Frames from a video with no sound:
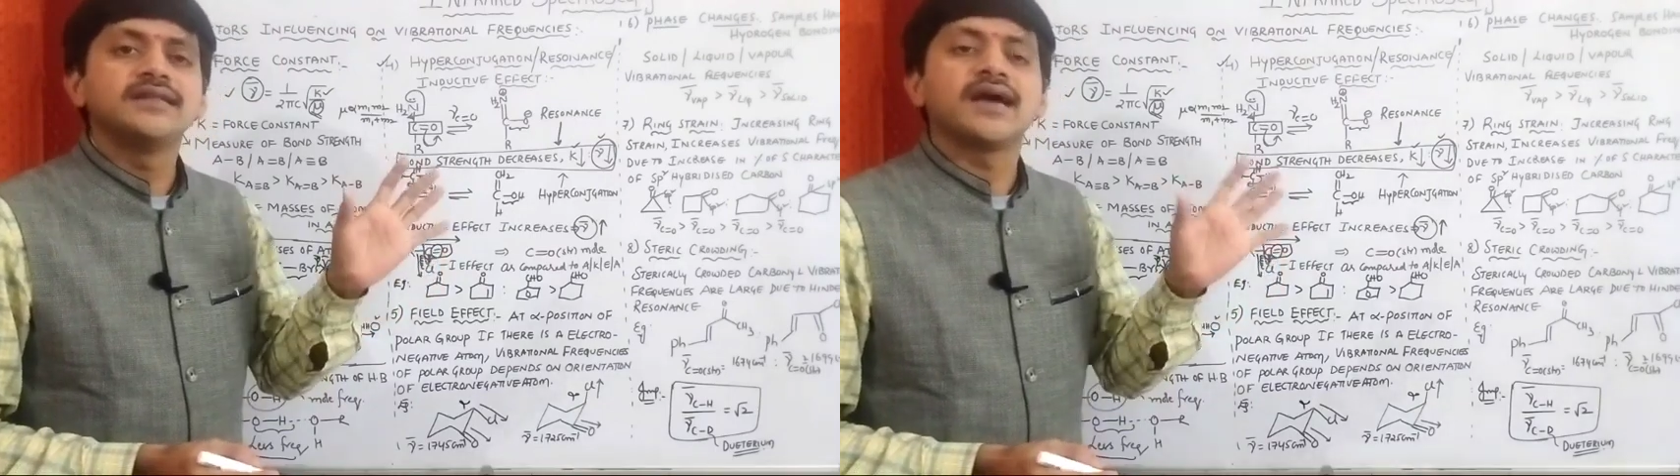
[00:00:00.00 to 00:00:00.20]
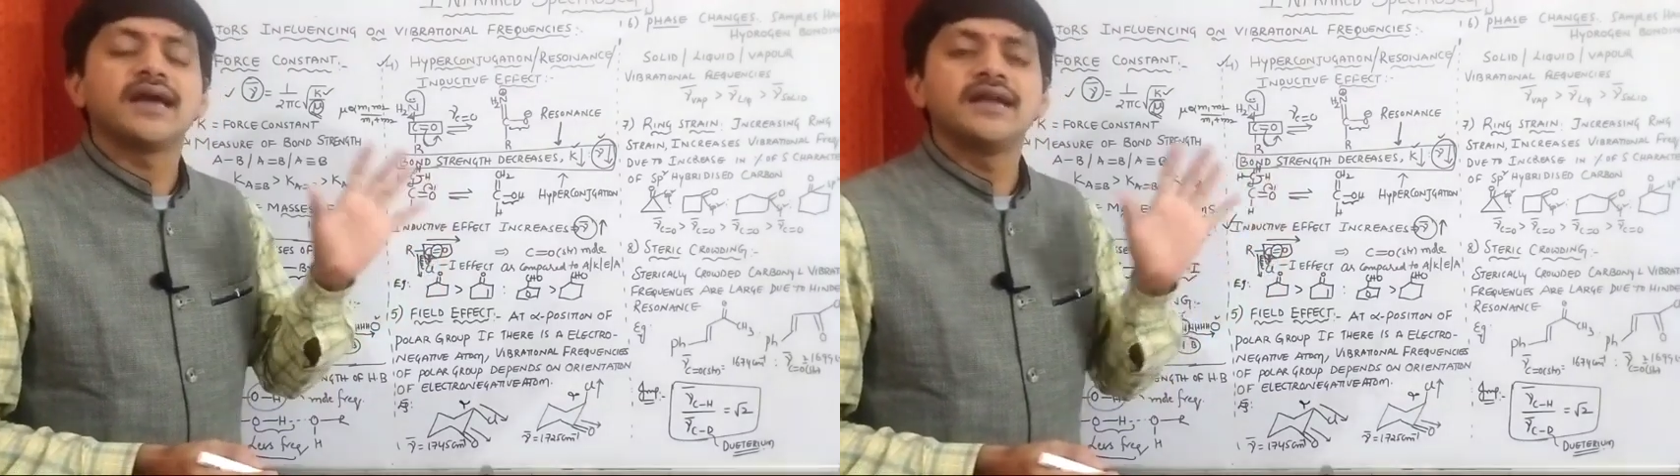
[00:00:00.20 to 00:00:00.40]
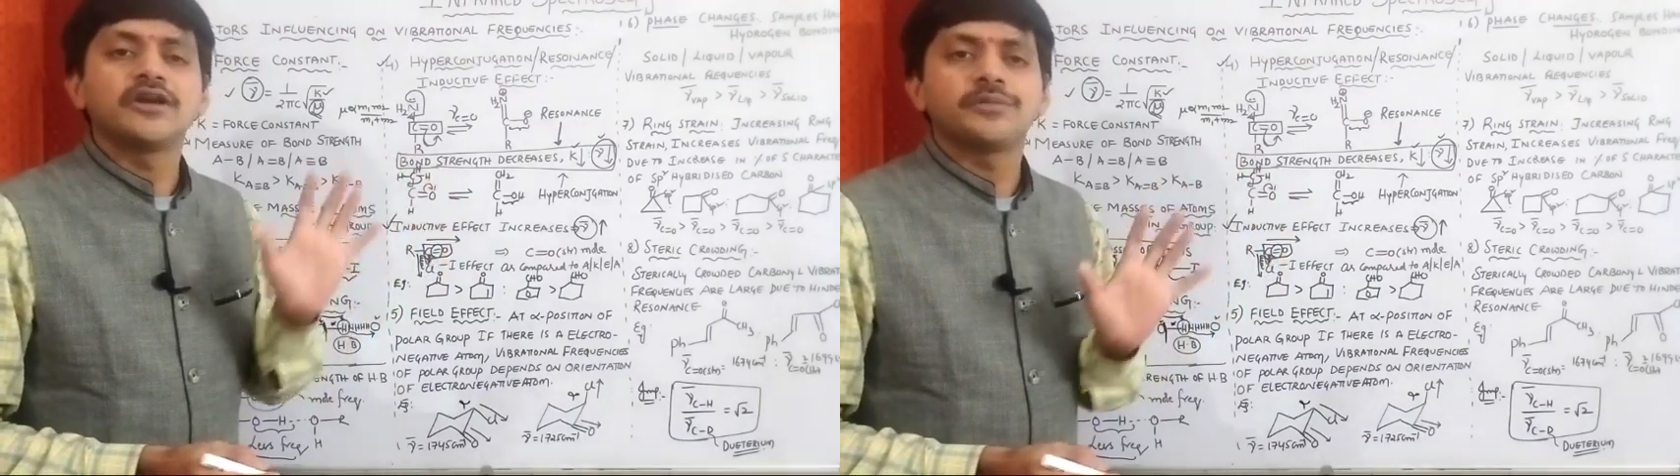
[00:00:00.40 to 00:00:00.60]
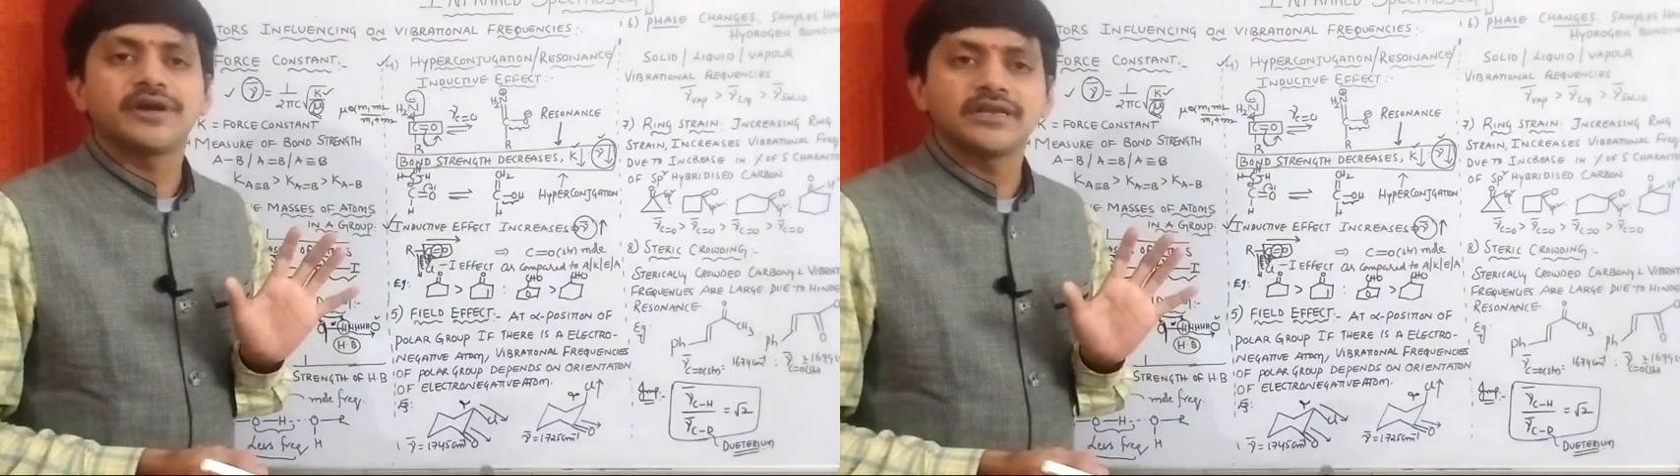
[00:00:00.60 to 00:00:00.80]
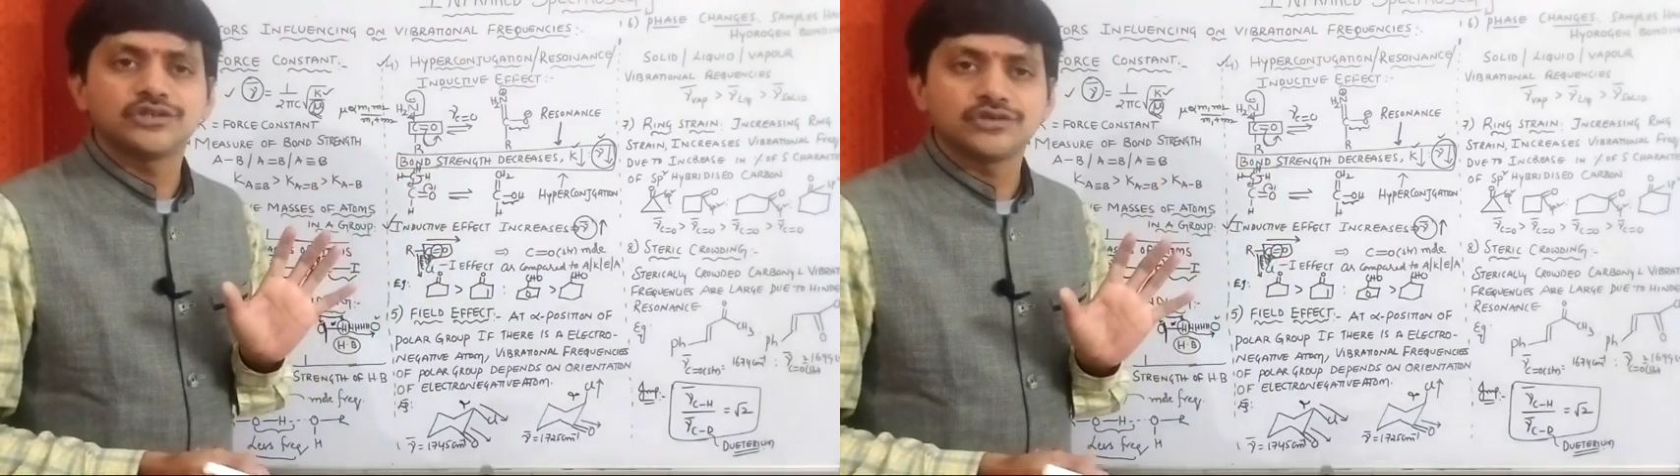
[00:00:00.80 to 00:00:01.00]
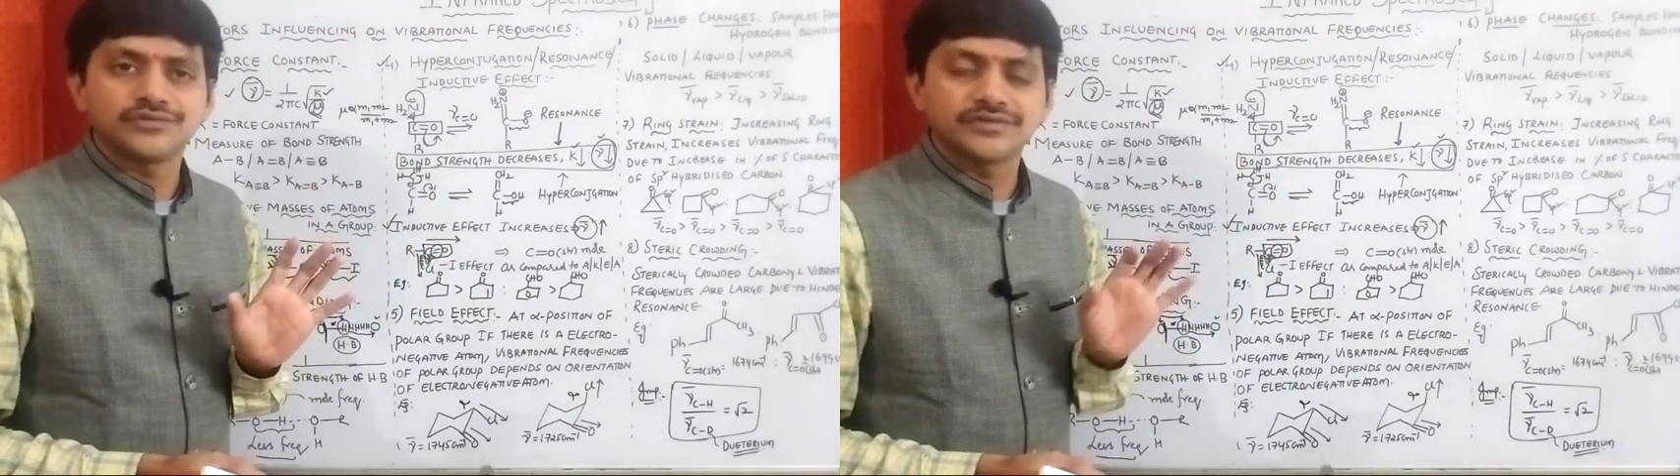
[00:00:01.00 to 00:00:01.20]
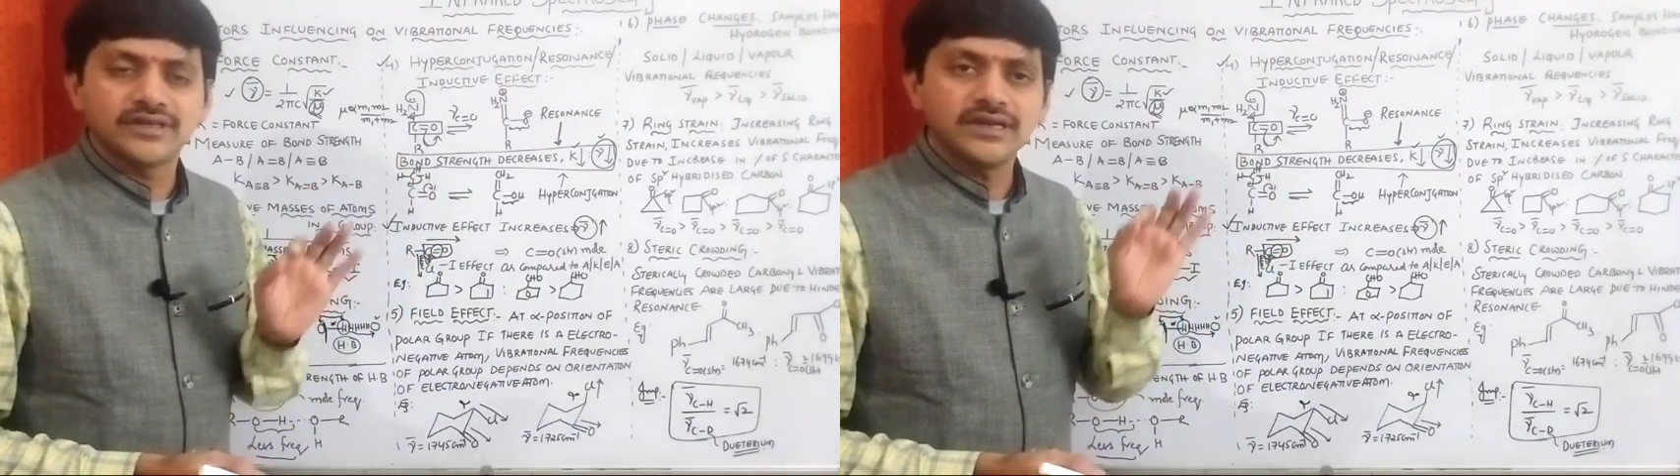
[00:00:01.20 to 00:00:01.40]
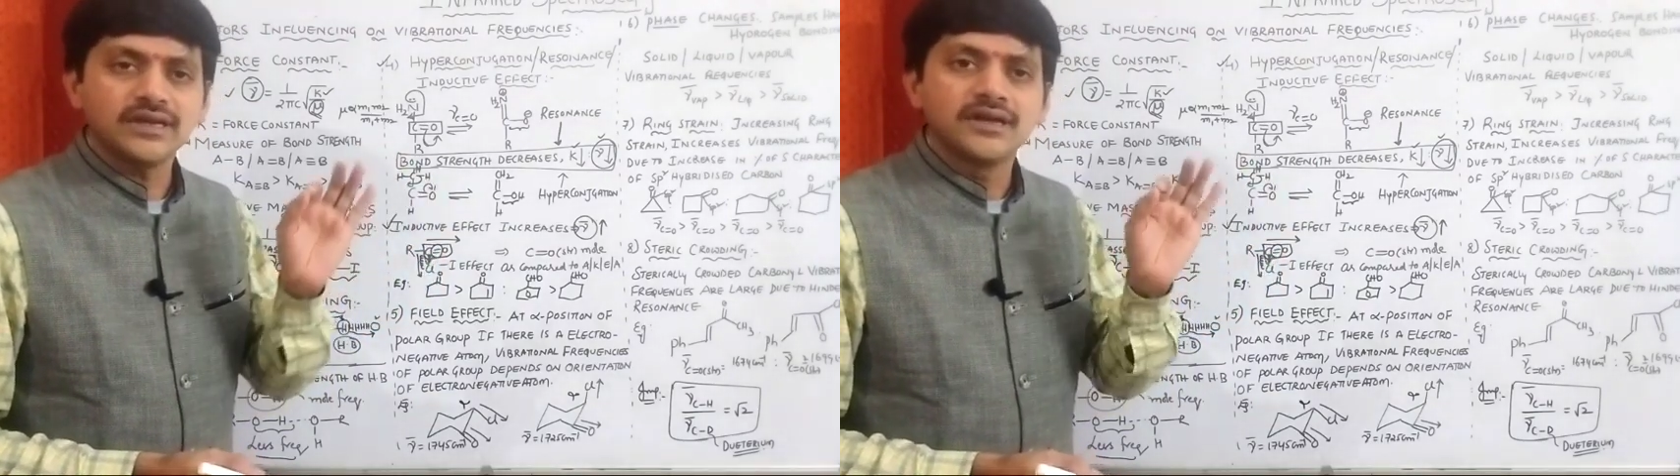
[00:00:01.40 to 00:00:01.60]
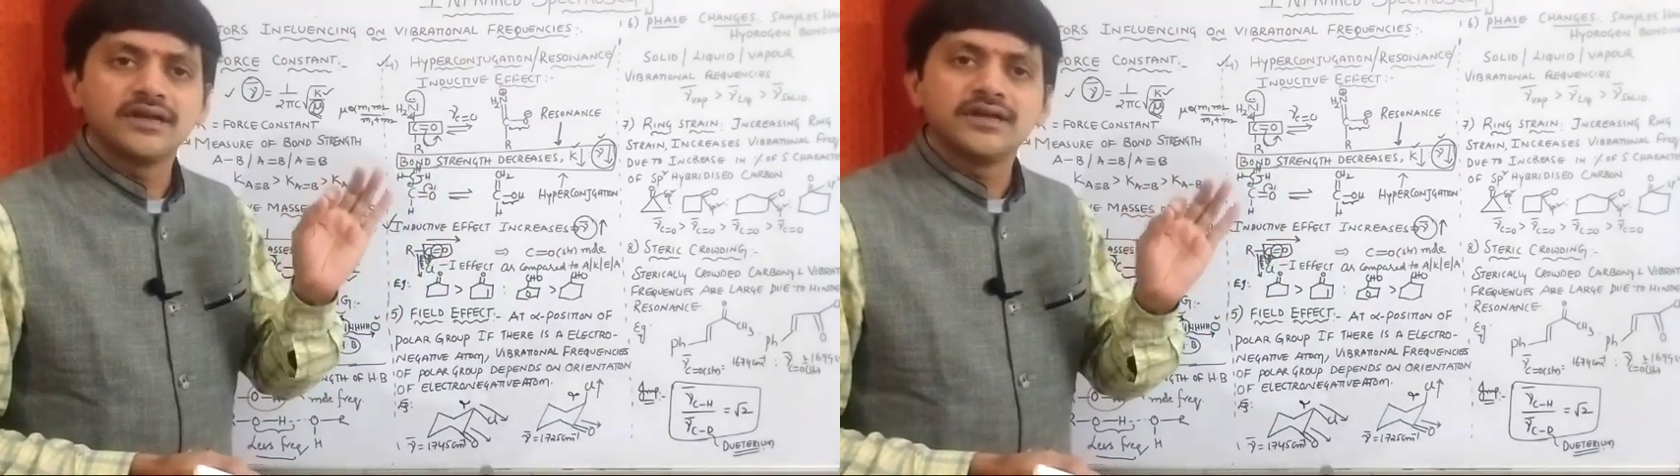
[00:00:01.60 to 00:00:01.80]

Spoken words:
the interpretation of the